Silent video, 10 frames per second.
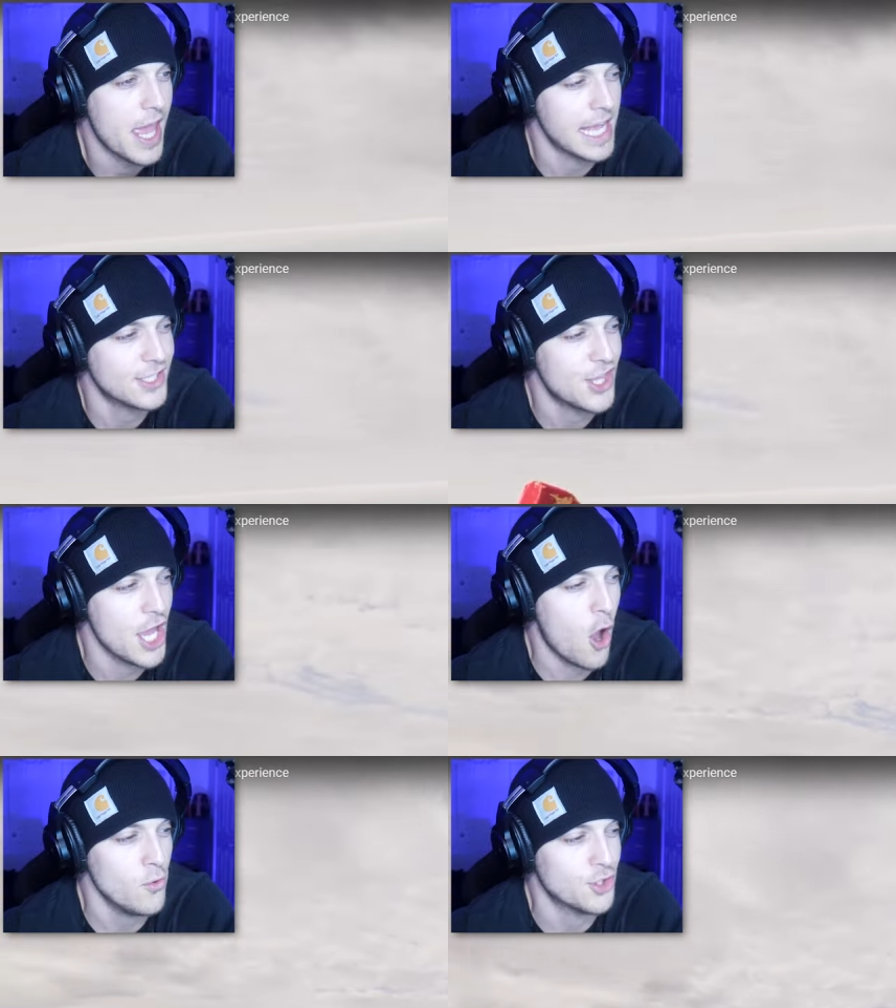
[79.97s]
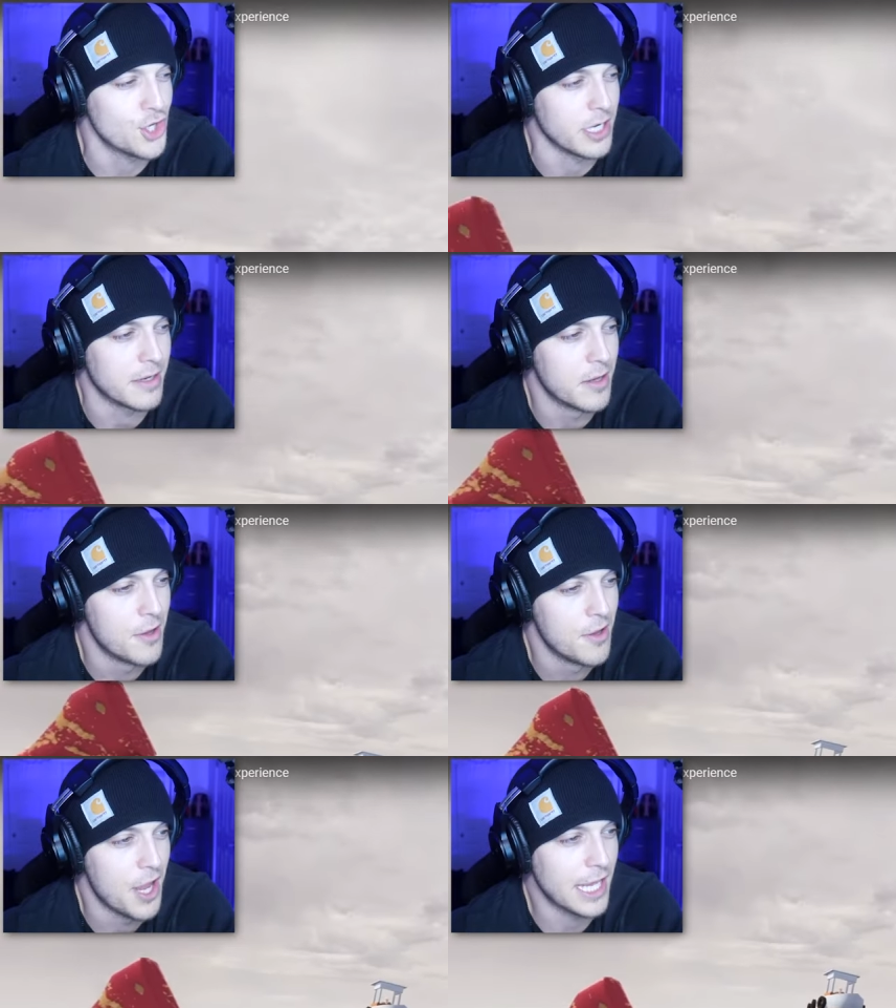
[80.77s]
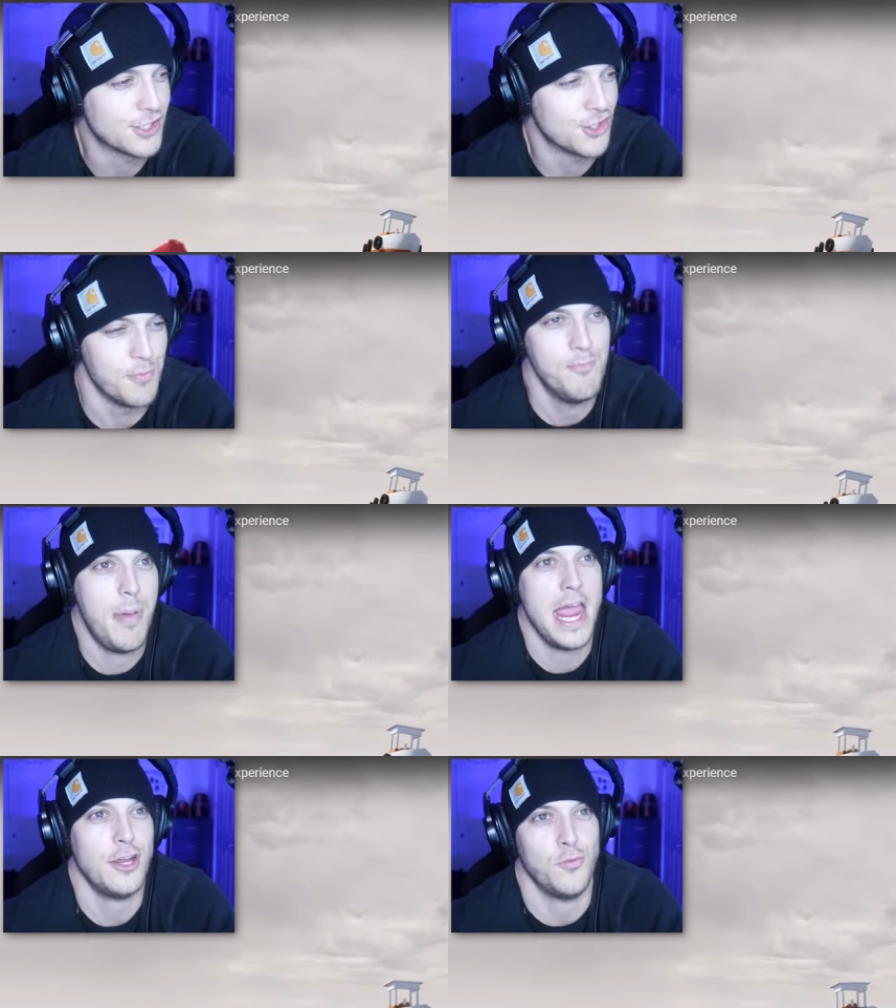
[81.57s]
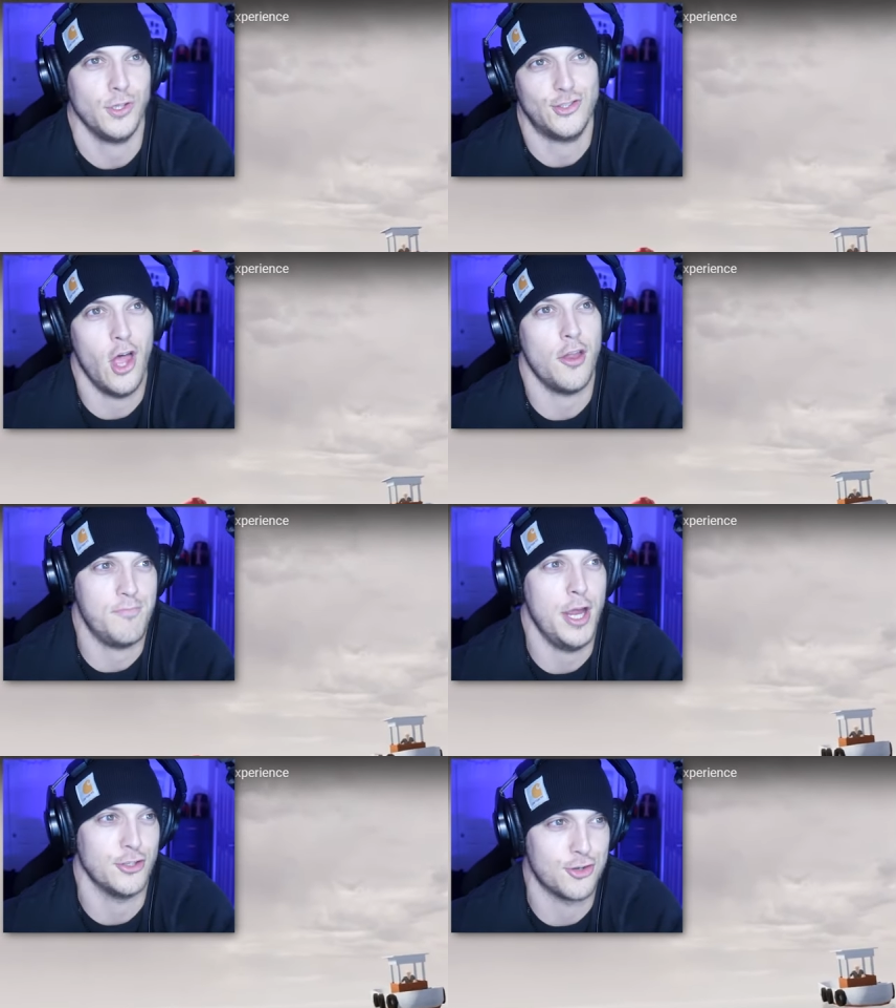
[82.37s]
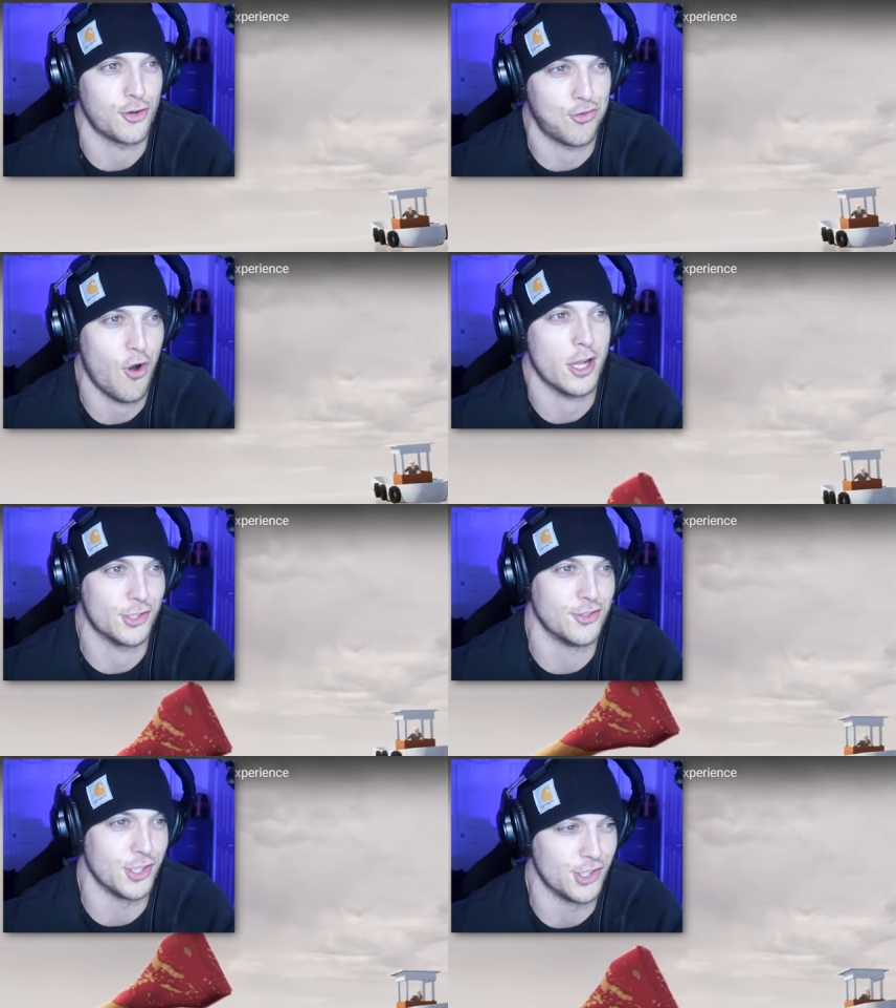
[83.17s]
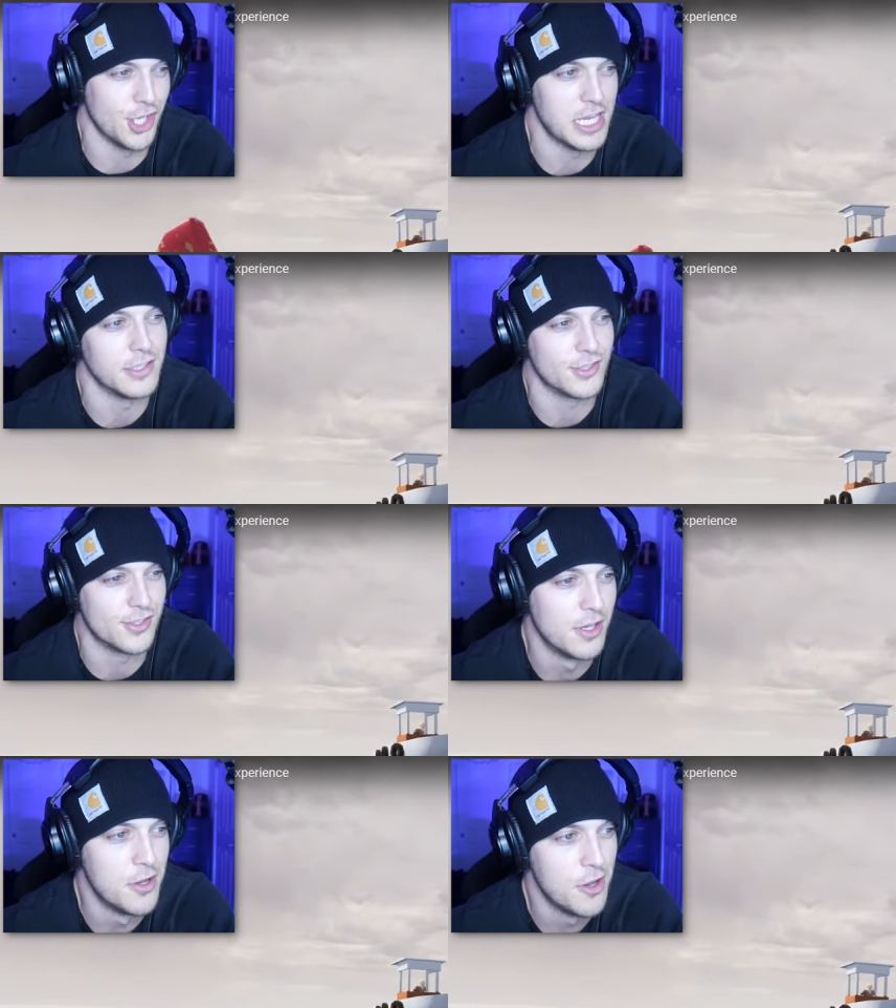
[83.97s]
It's the ocean. It's man was not meant to cross the seas.